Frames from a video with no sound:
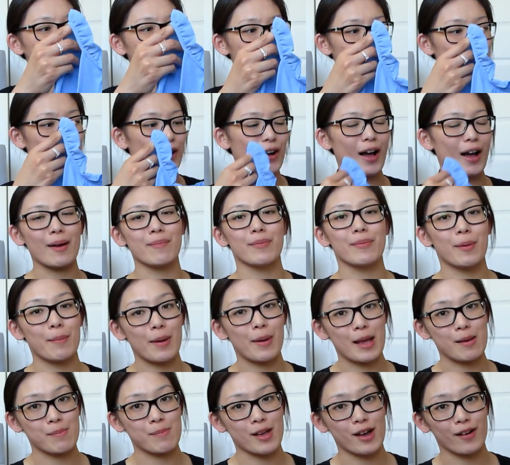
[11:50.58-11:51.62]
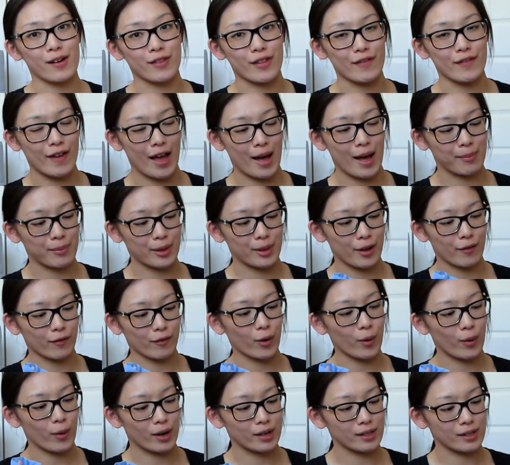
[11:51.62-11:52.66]
so I'm the baby of the family,
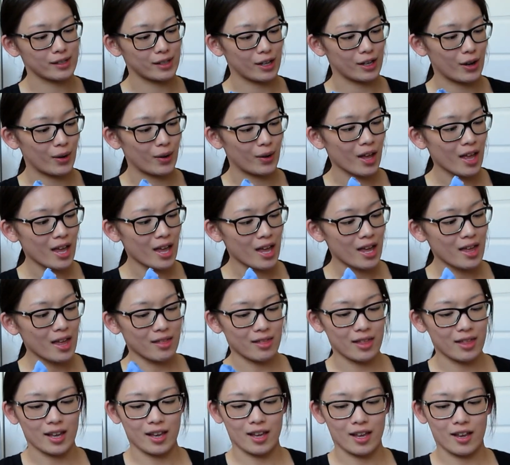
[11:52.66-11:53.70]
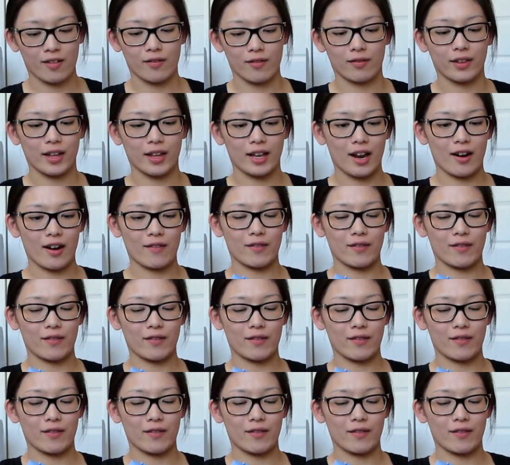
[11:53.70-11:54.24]
of course. So they give like